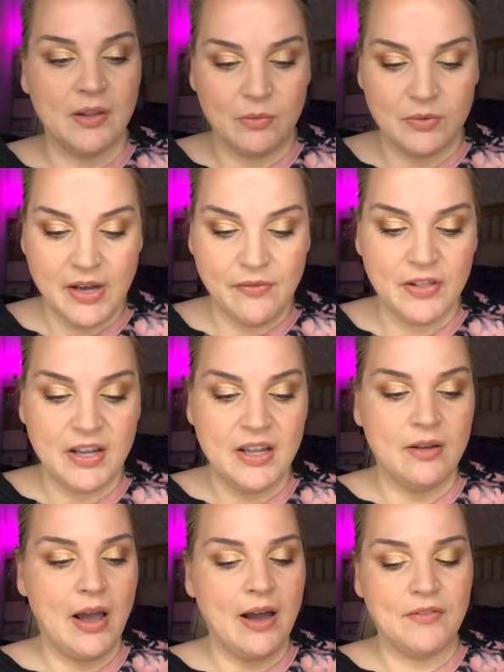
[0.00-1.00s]

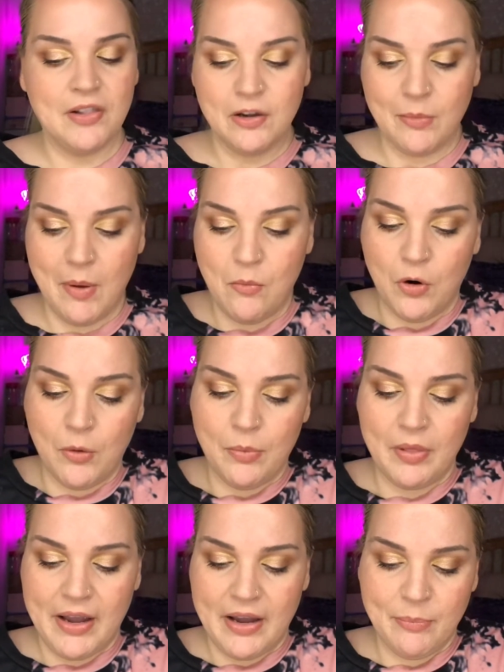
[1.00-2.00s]
definitely have a little bit more
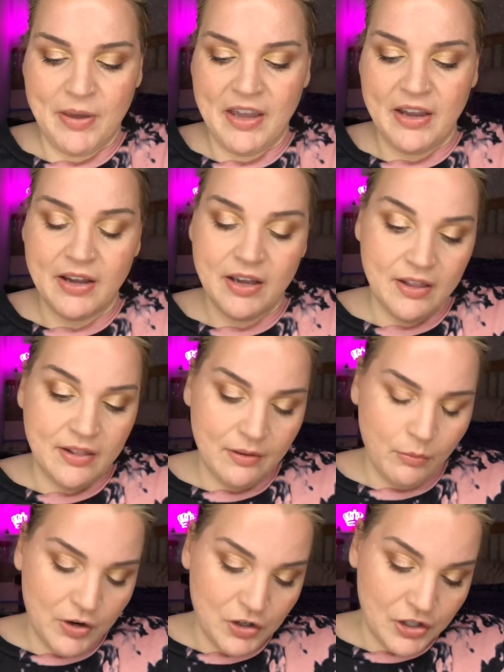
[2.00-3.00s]
like pink in the
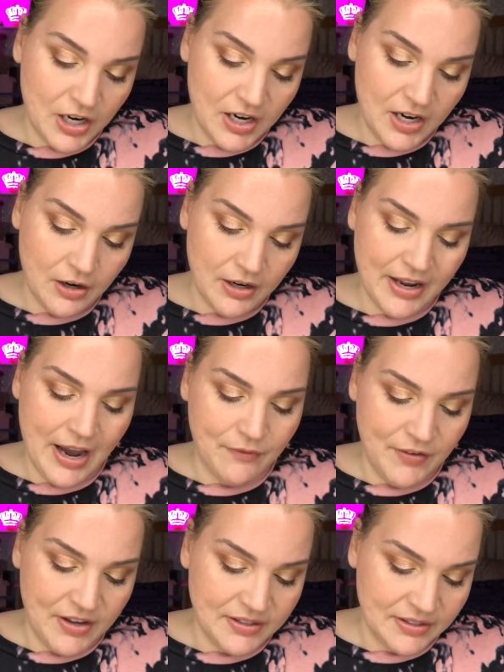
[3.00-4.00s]
one shade here in
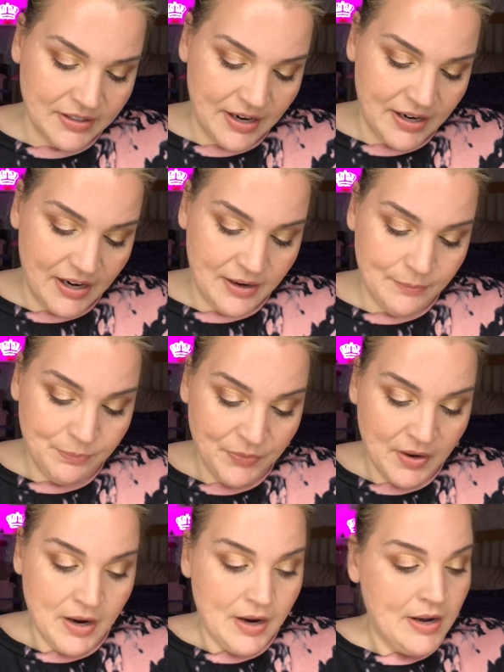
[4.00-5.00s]
Cafe Society.
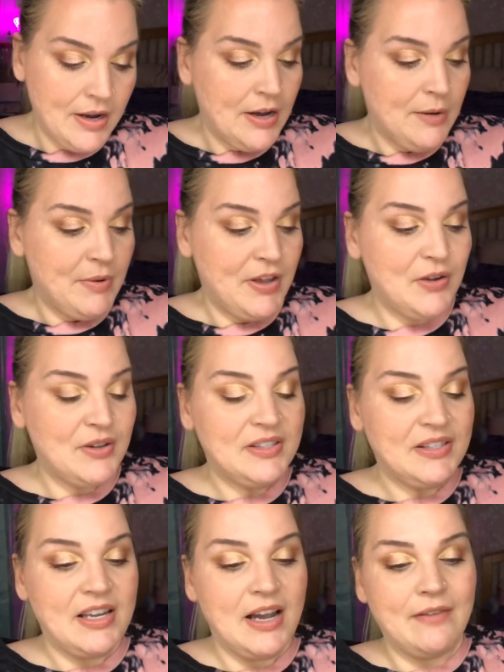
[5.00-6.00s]
But you can
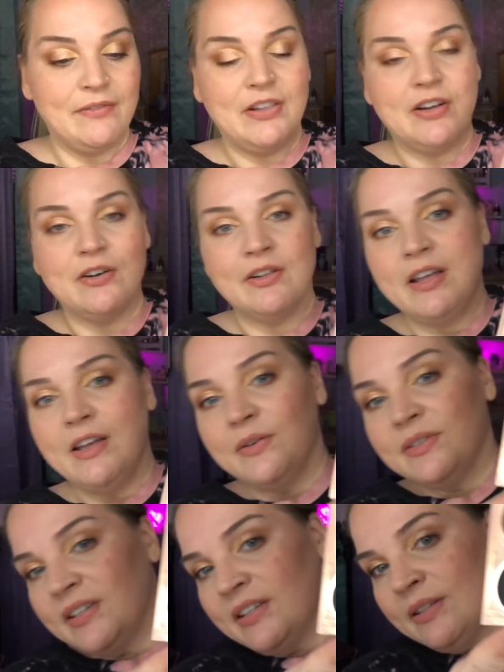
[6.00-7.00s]
see I've literally
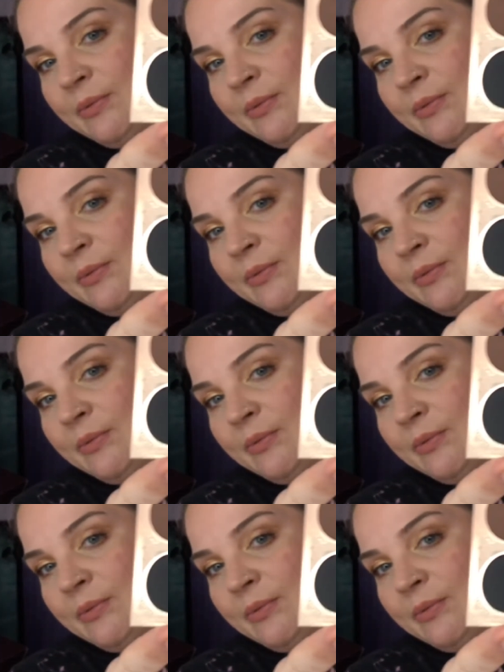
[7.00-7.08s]
used this